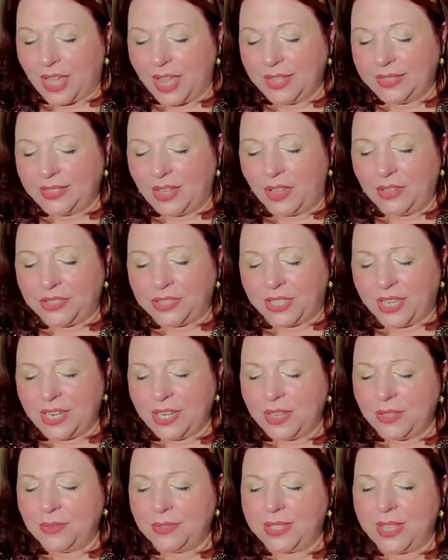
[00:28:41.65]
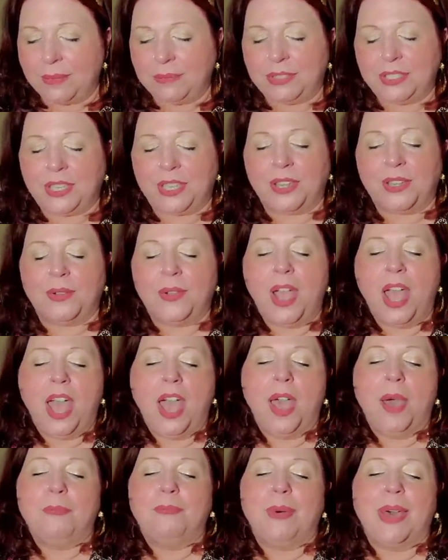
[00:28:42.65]
Adults can use them too.
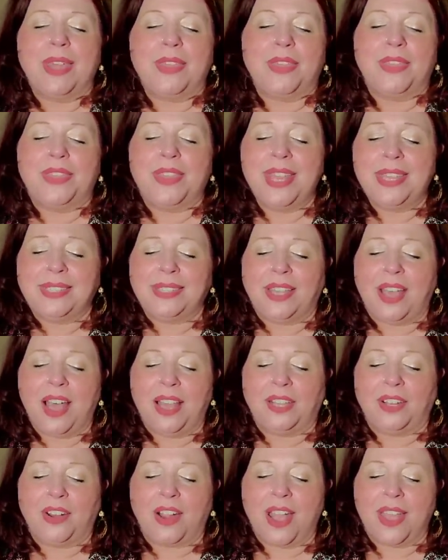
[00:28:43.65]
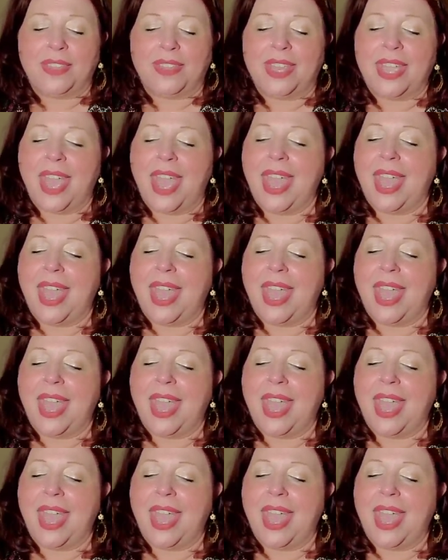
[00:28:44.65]
But this color on the